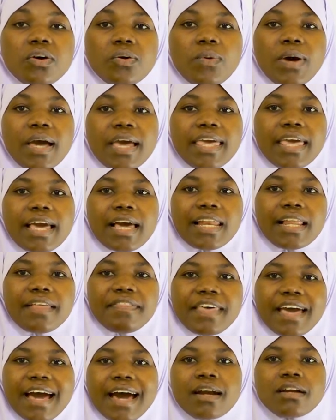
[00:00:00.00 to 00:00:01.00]

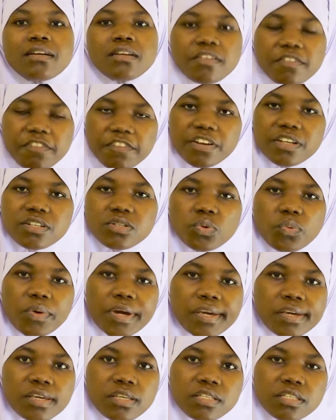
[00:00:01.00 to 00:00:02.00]
there are different
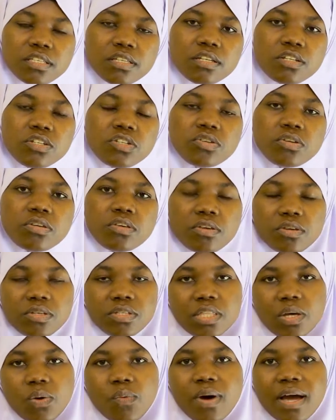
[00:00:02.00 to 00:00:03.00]
ways to use
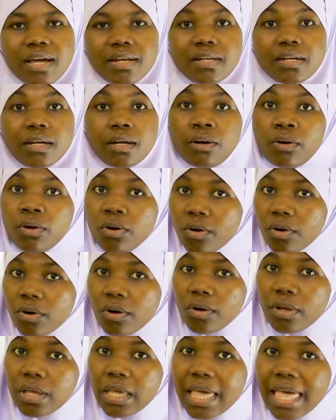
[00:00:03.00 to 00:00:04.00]
the word
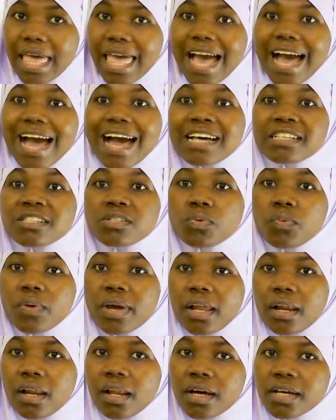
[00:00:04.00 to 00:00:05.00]
go as
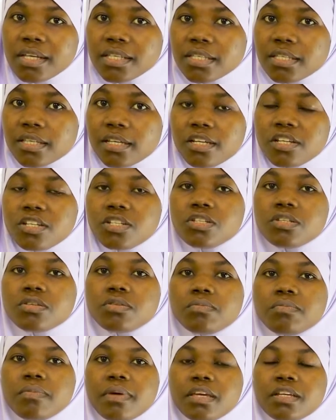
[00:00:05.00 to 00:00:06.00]
well as to
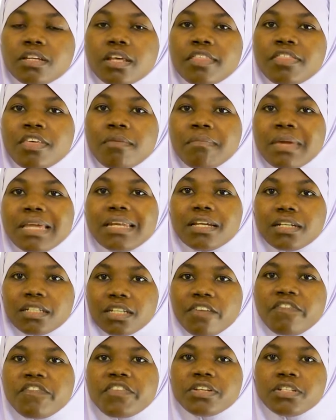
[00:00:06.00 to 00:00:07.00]
the meaning,
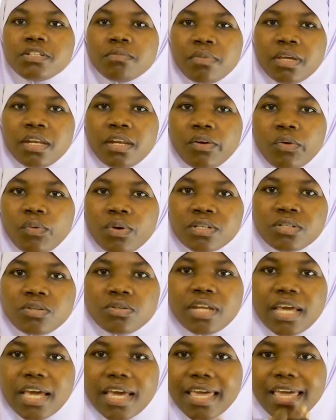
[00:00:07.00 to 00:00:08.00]
different meaning. Well,
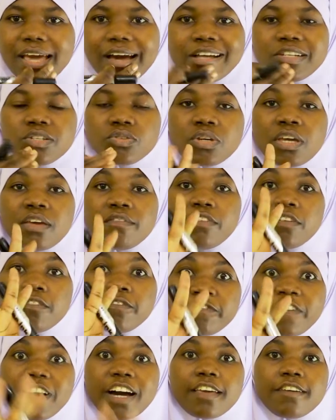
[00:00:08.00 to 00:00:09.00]
today I want to give you
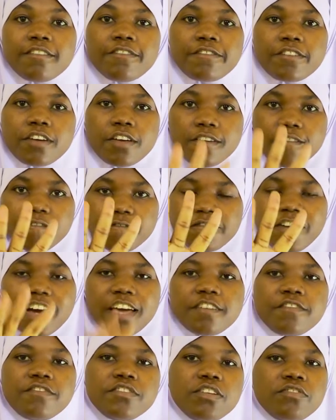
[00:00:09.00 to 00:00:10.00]
five
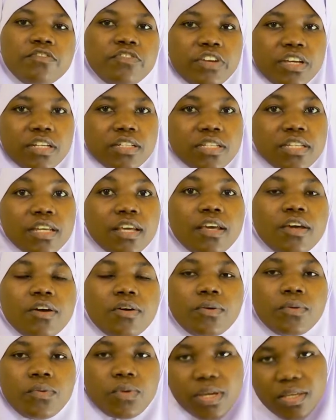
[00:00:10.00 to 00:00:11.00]
different
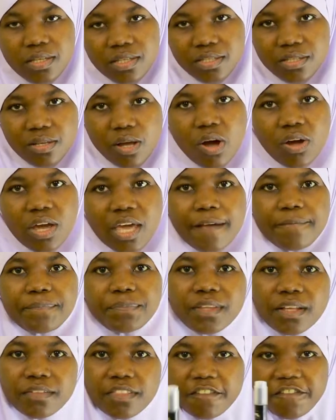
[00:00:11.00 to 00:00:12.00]
ways.
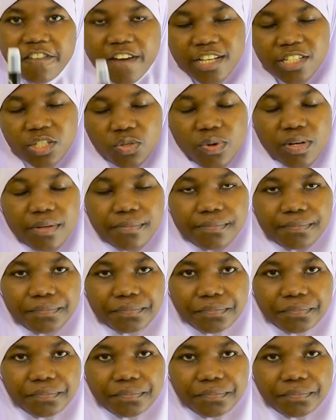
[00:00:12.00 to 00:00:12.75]
Okay, the first one